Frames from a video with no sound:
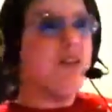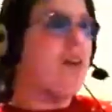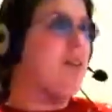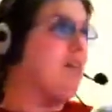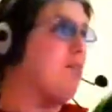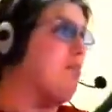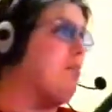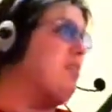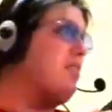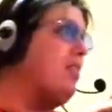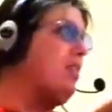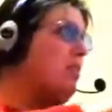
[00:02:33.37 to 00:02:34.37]
did cut that
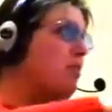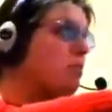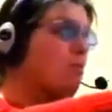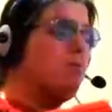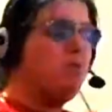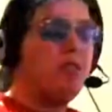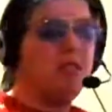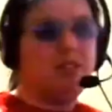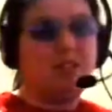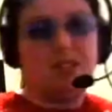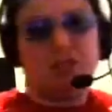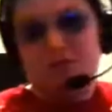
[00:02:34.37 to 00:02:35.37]
blooming thing and I had
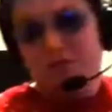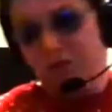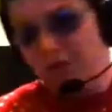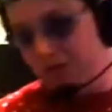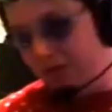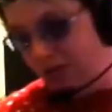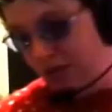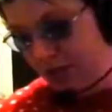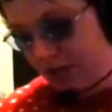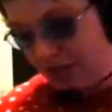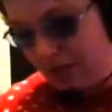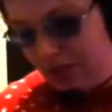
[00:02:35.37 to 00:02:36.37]
to start over.
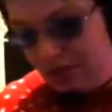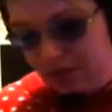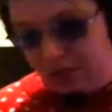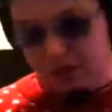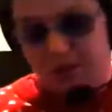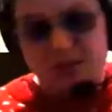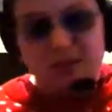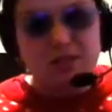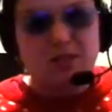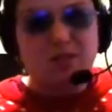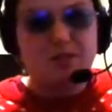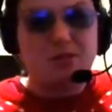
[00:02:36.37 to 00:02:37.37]
But
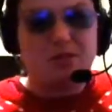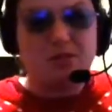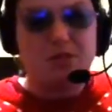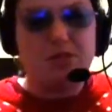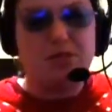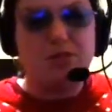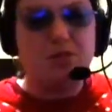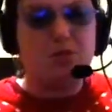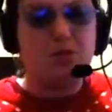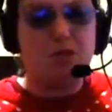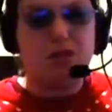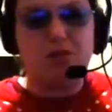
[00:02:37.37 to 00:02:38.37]
a few
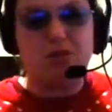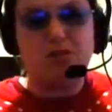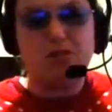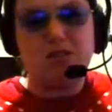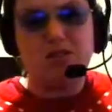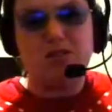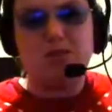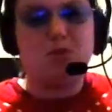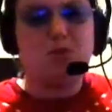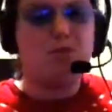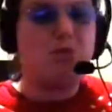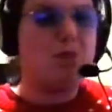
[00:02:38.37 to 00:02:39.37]
folk in one of the Flosstube
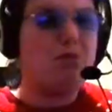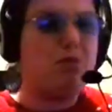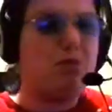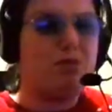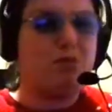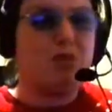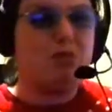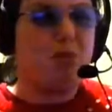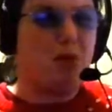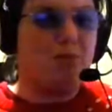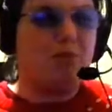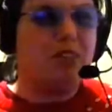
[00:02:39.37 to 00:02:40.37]
groups I'm a member of, as well as
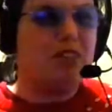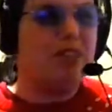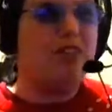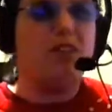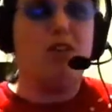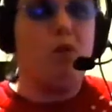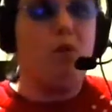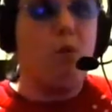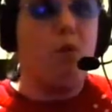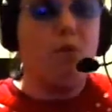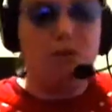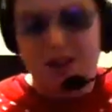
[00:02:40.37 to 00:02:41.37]
Mum's like,
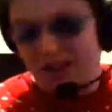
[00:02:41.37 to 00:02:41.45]
no.